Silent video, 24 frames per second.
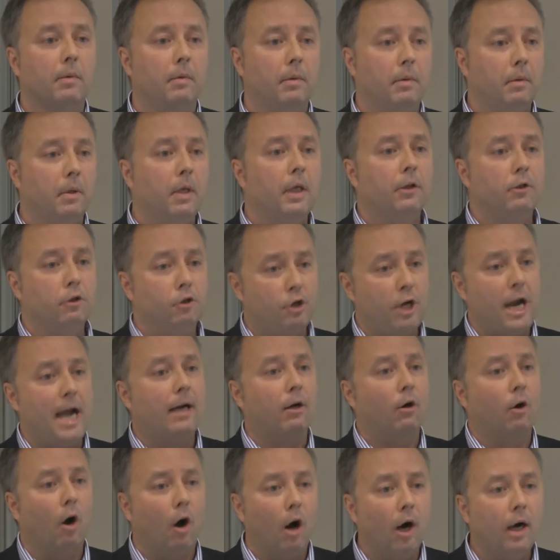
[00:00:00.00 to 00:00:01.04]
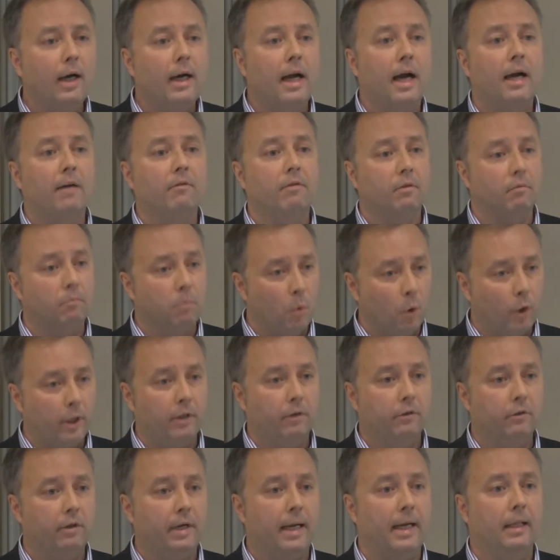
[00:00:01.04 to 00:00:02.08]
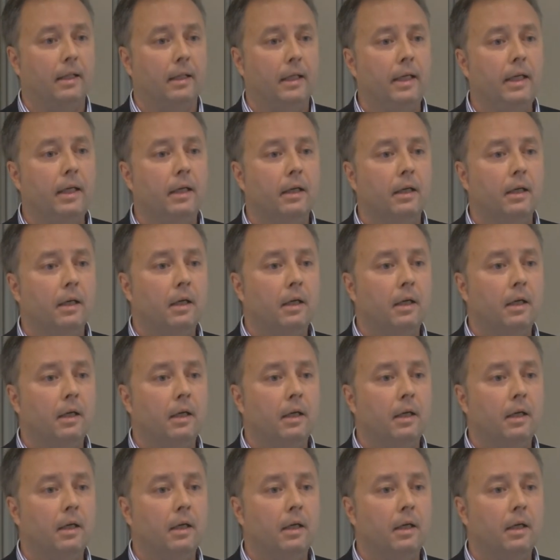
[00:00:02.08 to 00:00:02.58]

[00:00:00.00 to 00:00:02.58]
the chatter archive of Morgan Stanley,